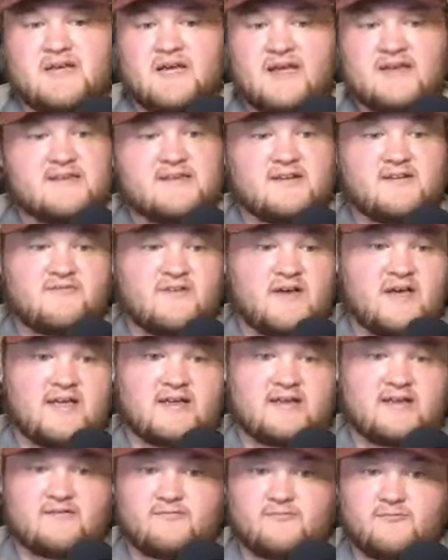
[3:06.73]

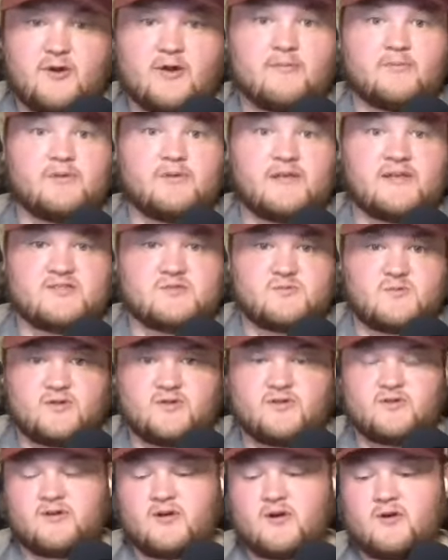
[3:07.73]
identifying run plays where
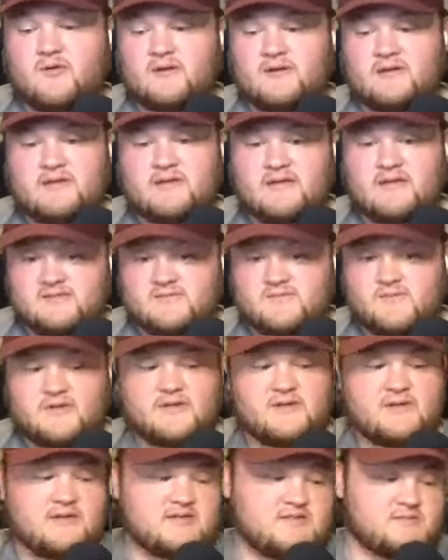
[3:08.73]
they're going has
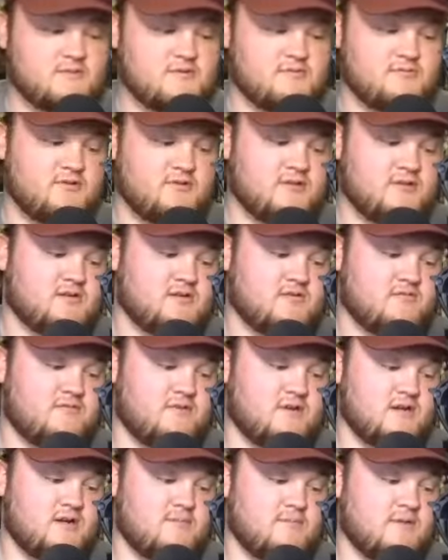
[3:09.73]
been has been really good
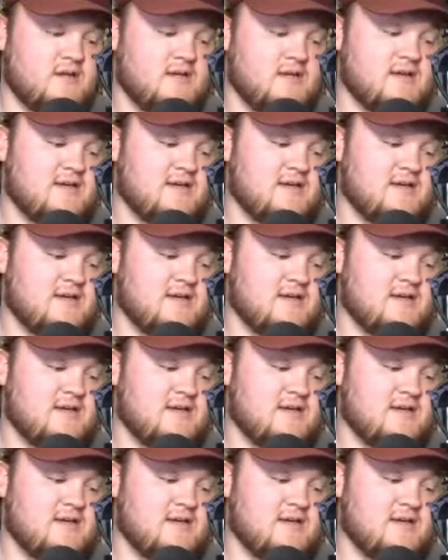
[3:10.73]
for him.